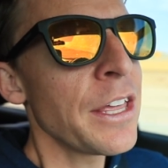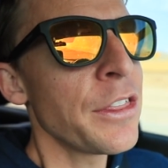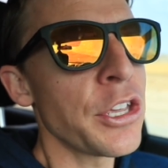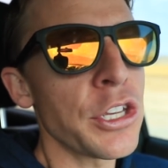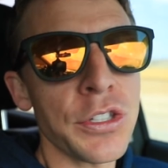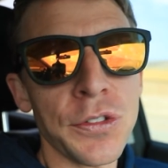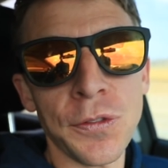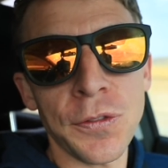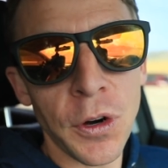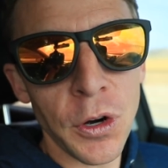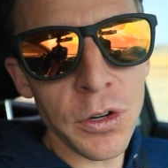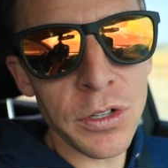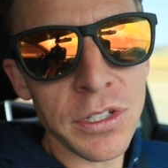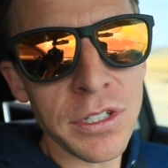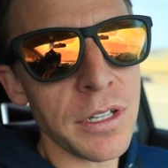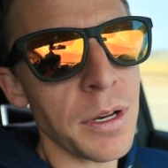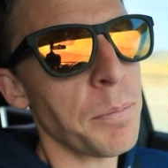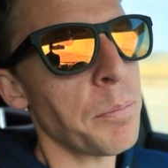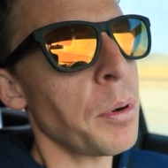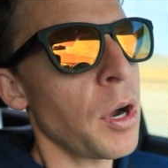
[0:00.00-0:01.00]
this
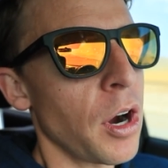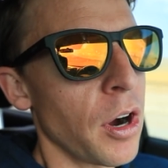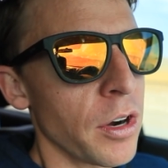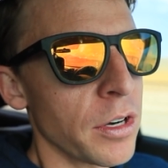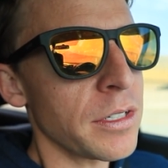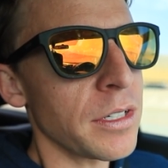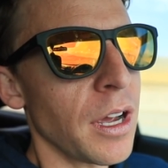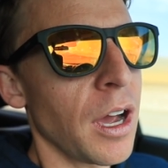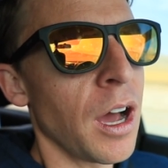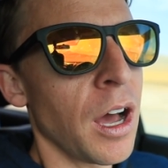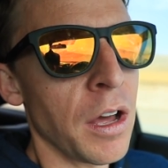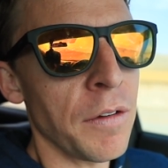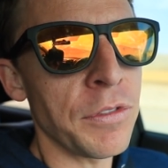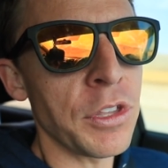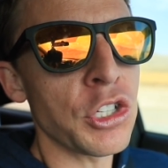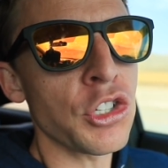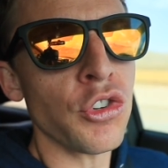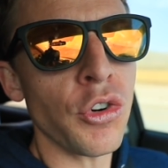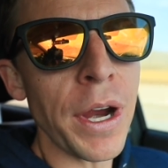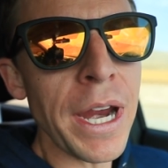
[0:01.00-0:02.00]
first part of
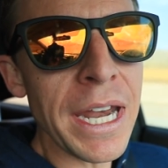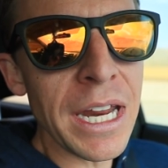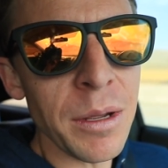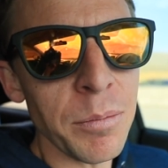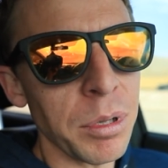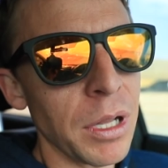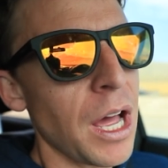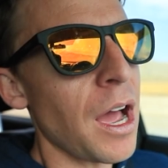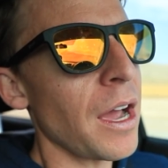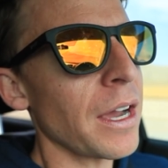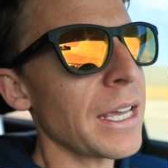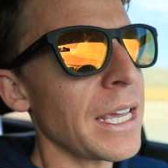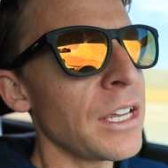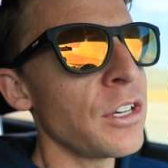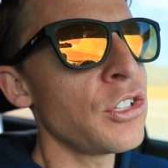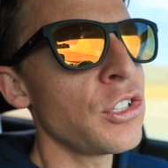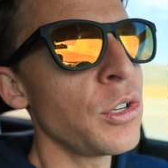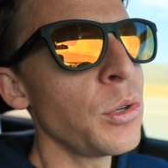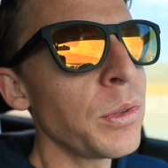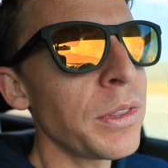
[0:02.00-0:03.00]
the training block
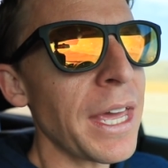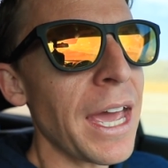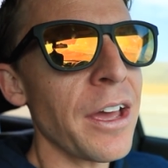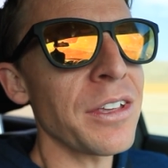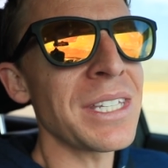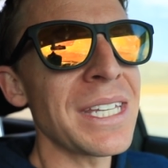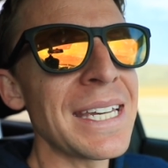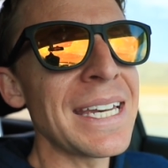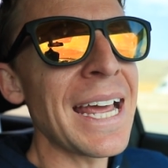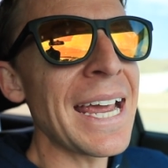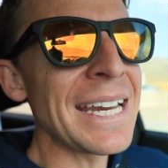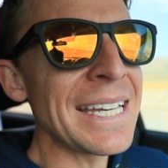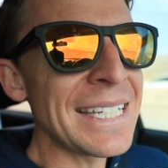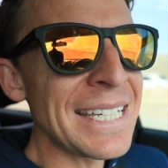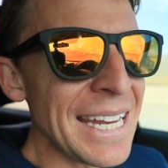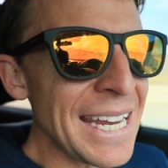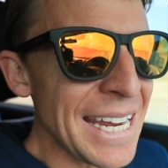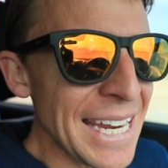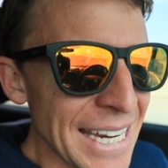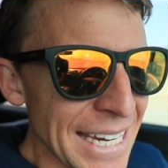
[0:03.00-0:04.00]
in
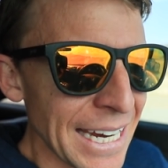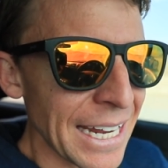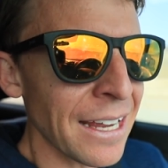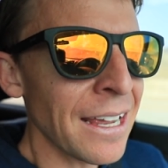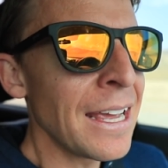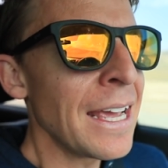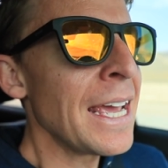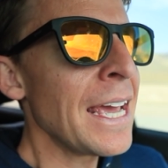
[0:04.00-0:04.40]
2019.